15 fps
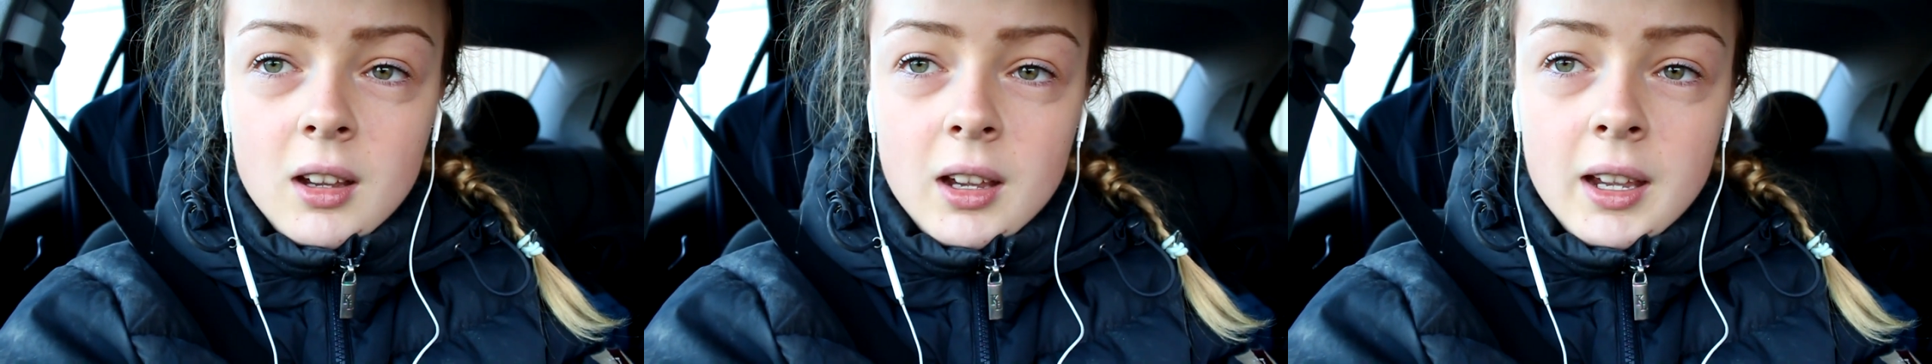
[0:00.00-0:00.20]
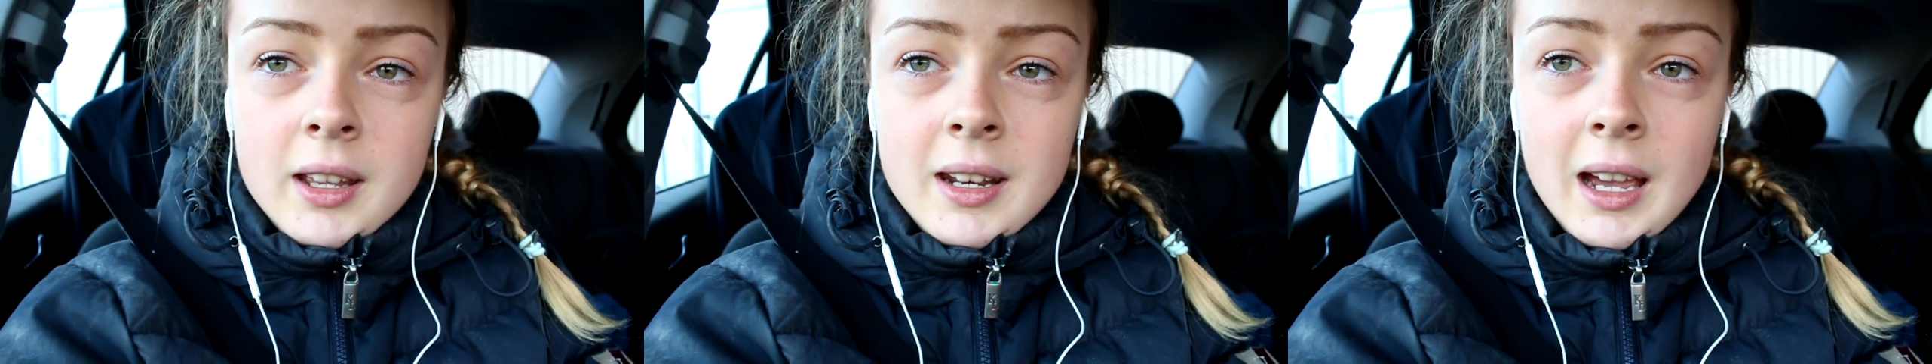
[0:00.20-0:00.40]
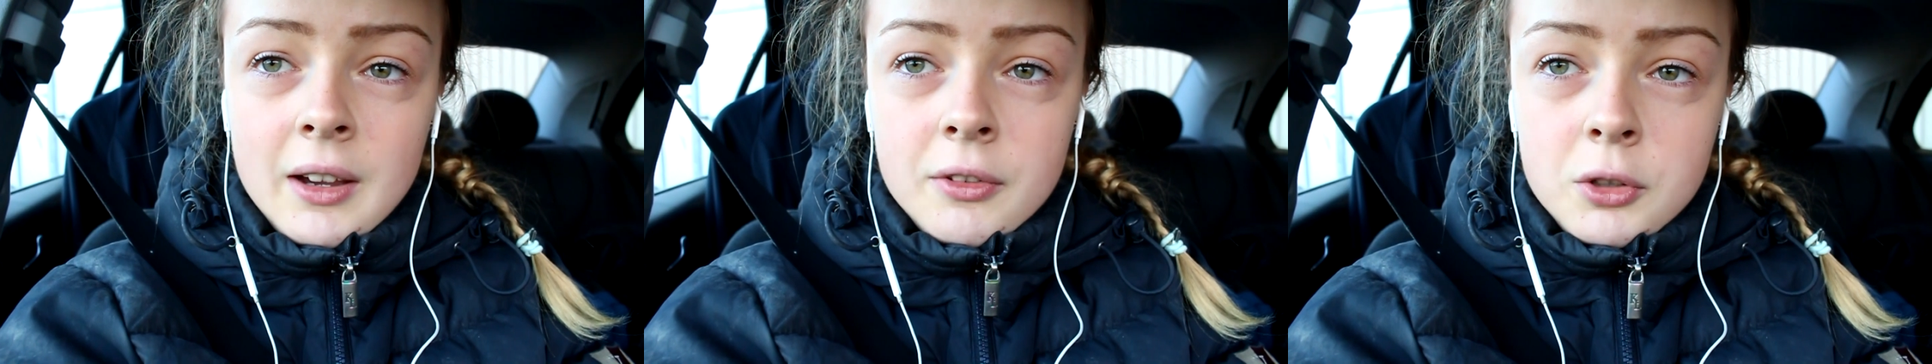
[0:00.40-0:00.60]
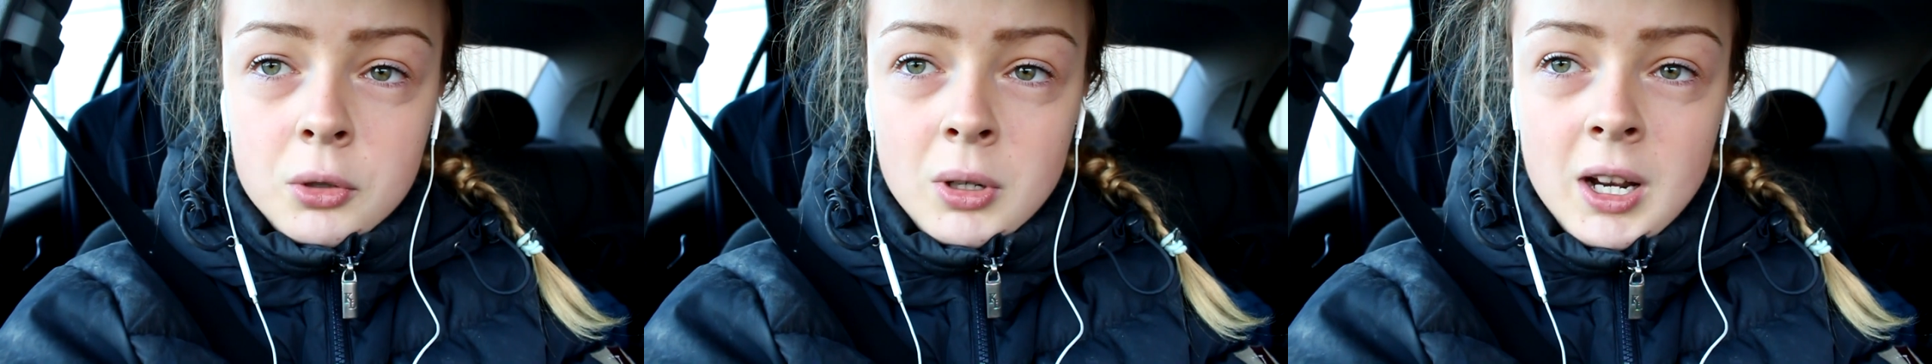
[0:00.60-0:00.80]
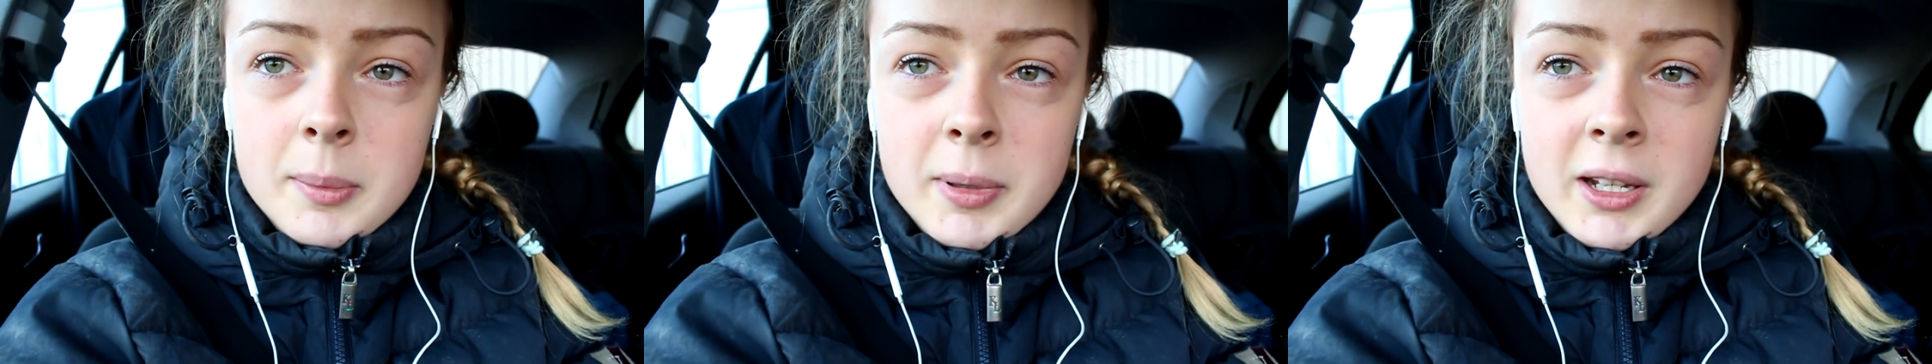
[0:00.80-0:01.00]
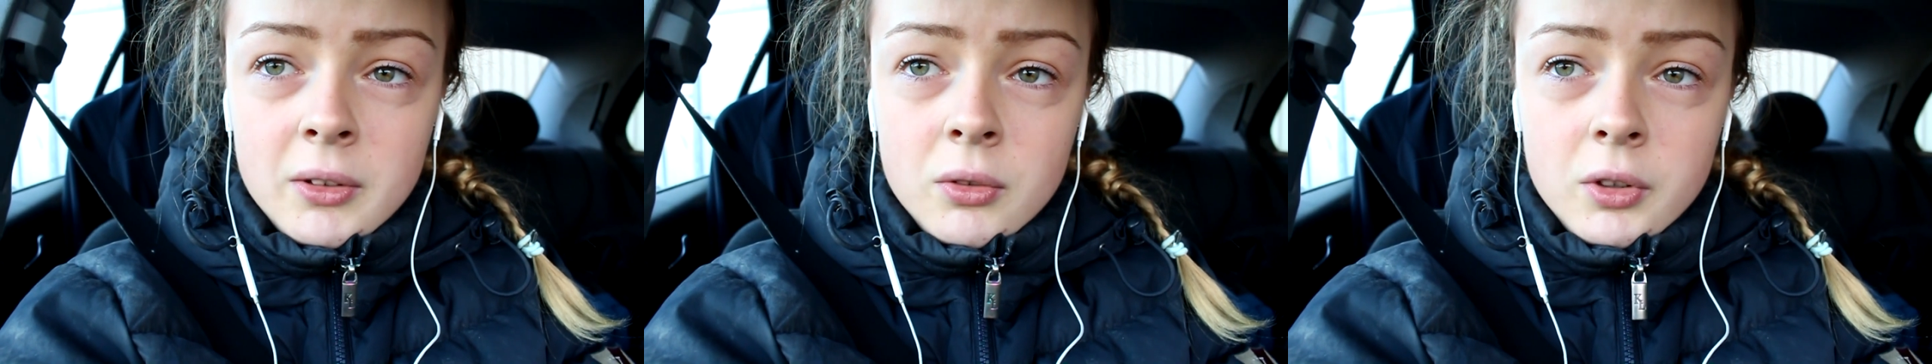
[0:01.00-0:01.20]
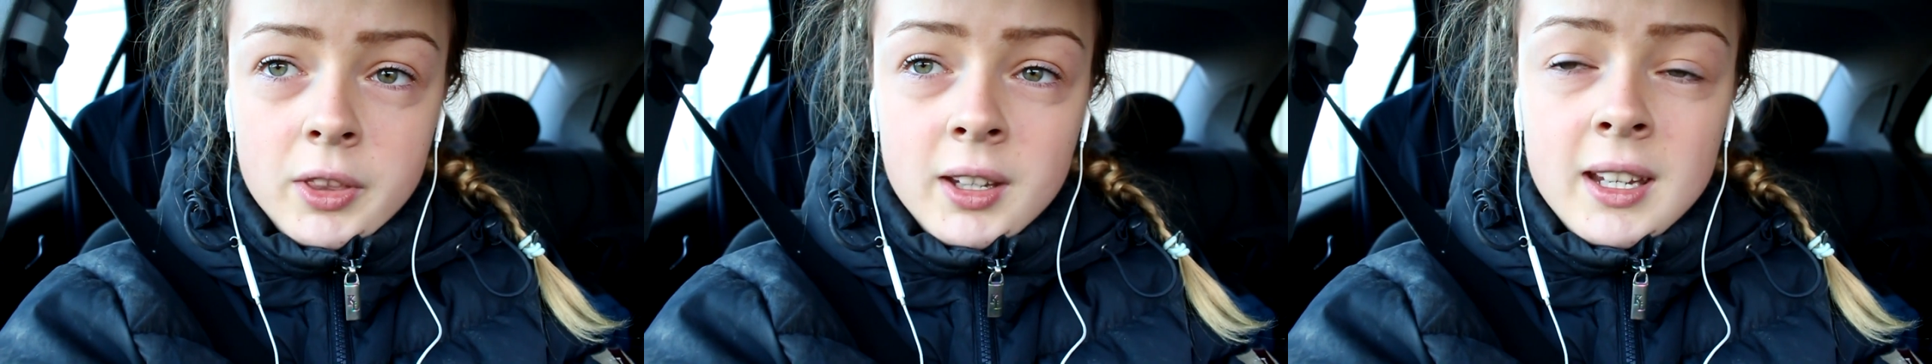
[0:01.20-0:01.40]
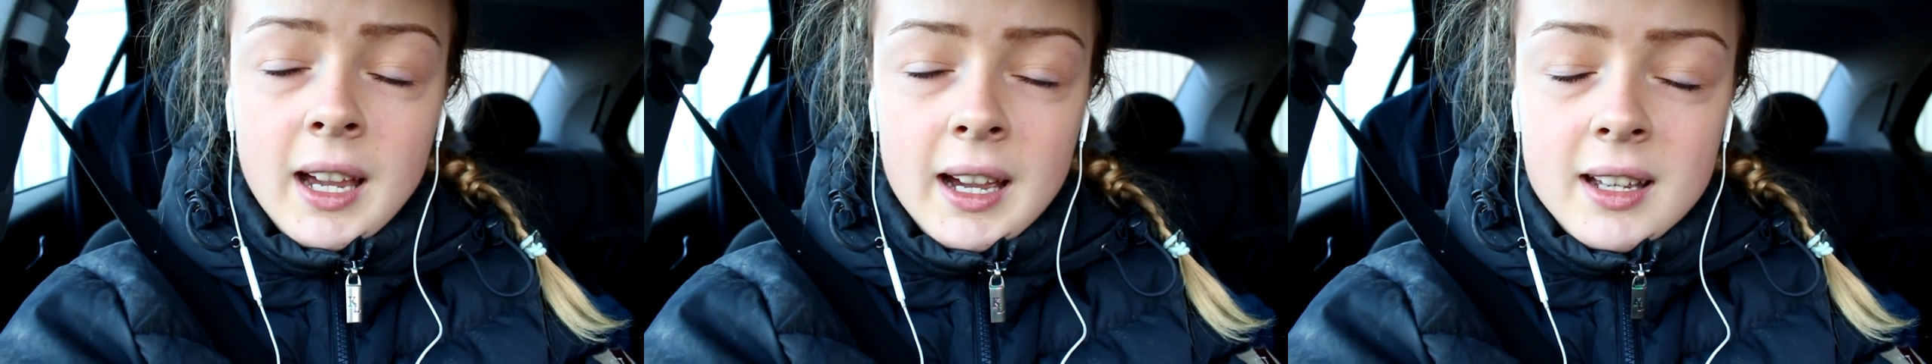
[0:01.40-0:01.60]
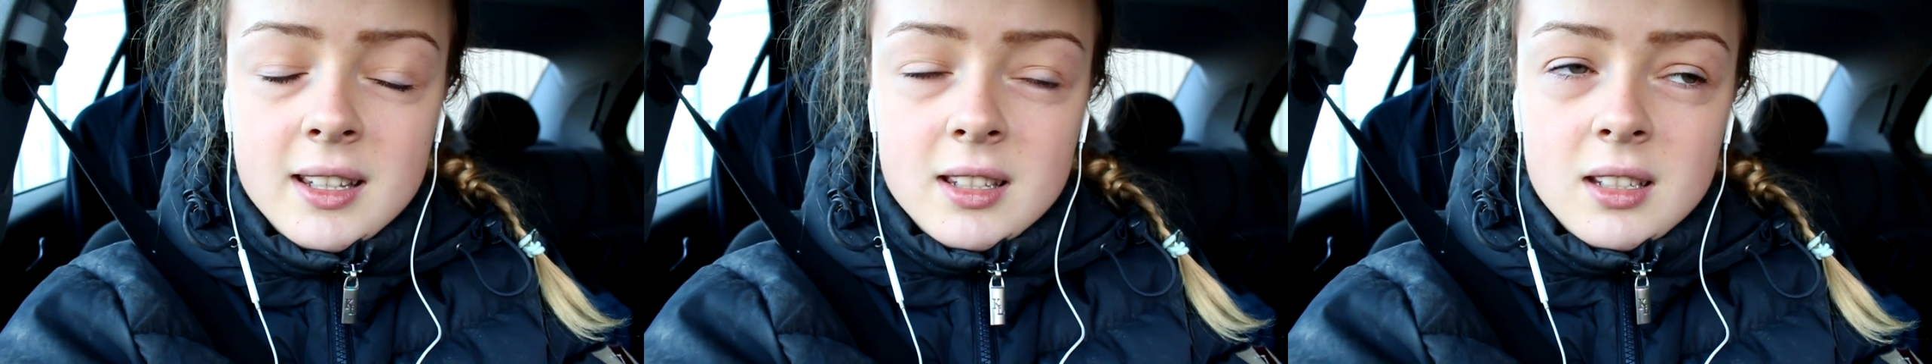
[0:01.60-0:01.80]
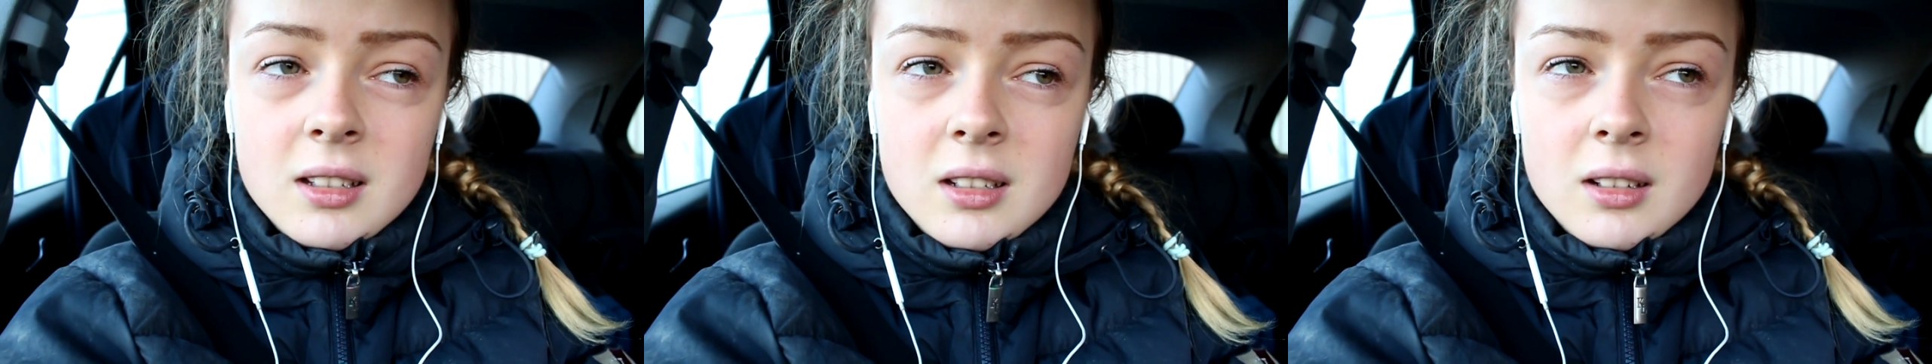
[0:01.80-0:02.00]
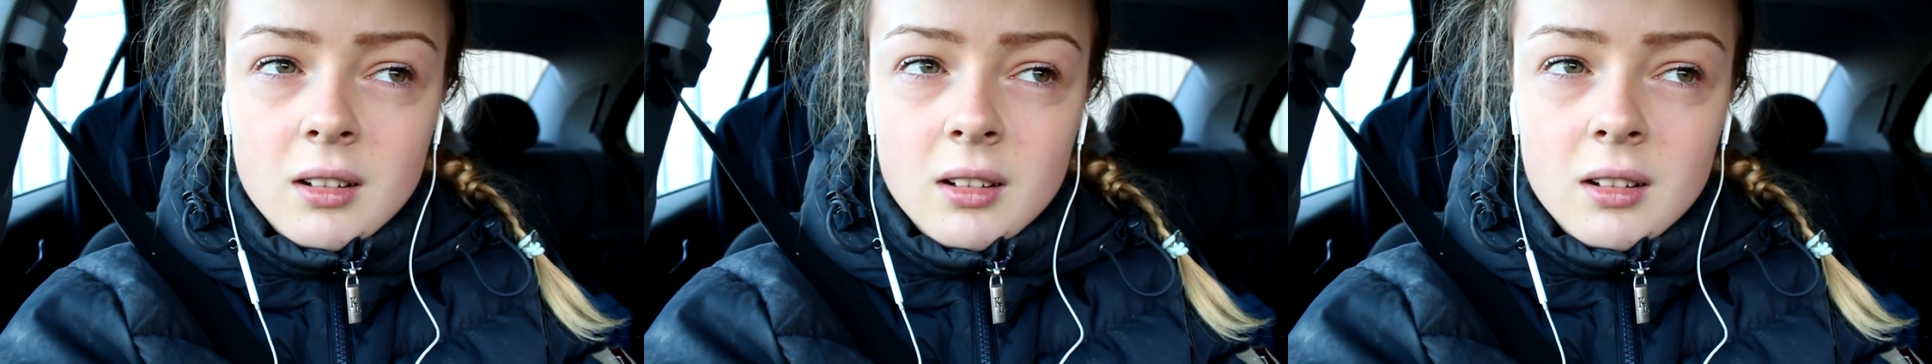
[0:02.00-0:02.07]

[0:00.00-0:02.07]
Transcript: And after I paid for the gas,